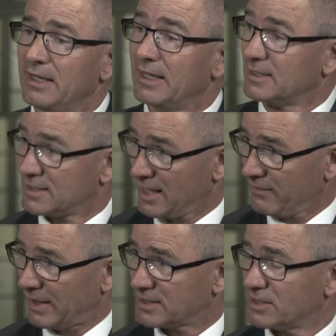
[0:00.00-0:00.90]
in
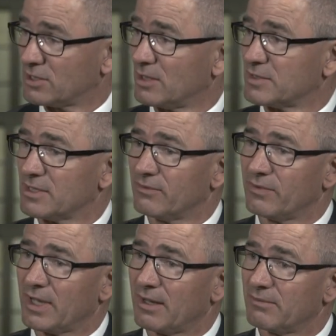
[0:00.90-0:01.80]
savings, in terms
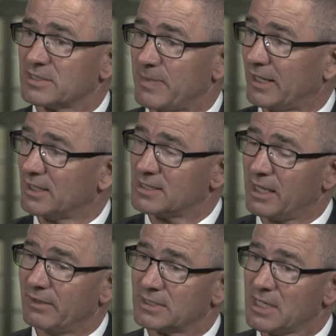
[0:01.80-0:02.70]
of spending
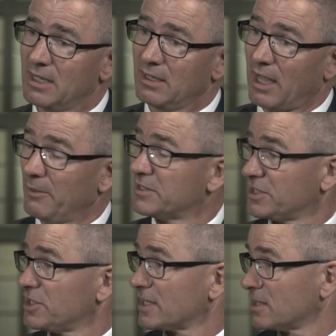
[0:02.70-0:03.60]
savings. I would
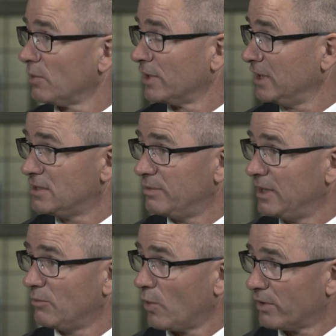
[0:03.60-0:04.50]
suggest it will need to
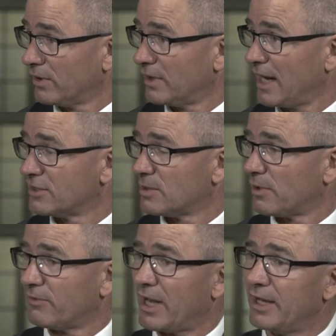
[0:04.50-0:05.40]
be more than that to
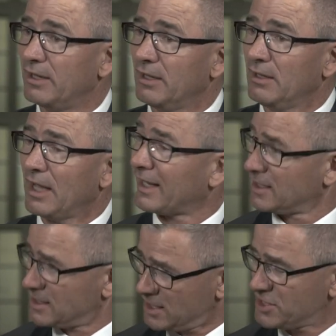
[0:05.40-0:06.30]
provide a
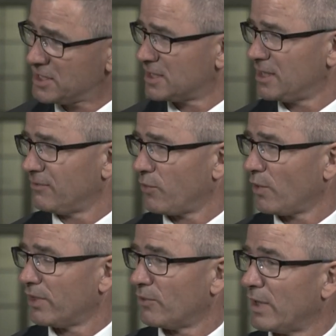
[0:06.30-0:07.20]
contingency
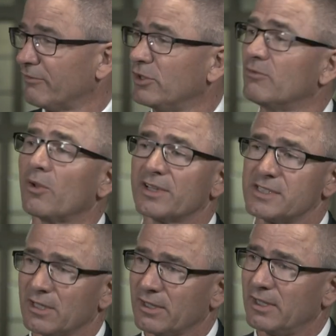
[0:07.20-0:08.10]
for the revenue
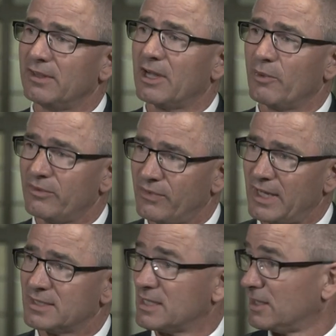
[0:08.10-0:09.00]
volatility that we
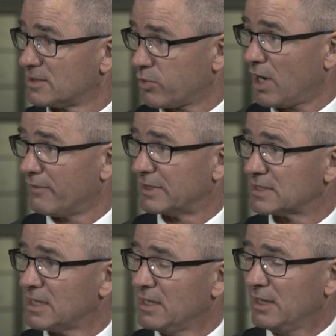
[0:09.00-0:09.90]
face in this
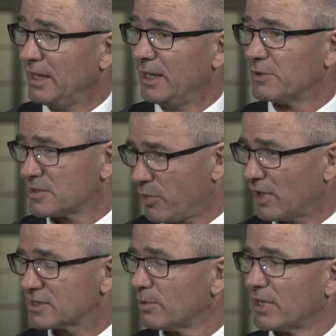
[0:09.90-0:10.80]
province. Any
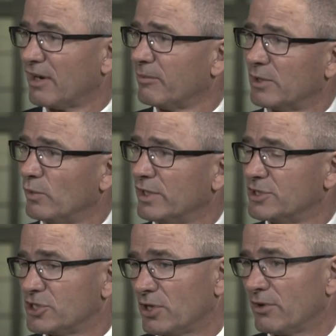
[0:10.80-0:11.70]
responsible government would
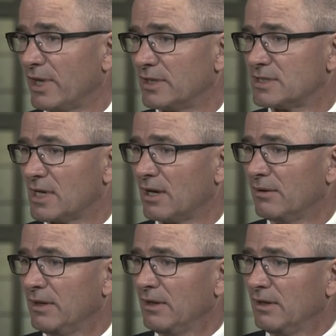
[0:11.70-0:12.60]
ensure that
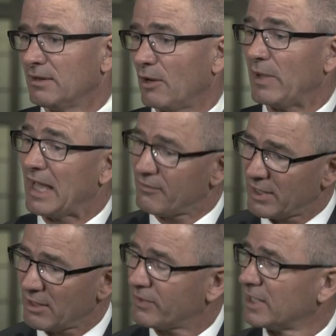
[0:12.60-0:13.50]
that we have
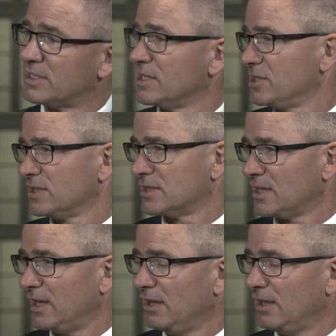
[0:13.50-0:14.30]
enough contingency,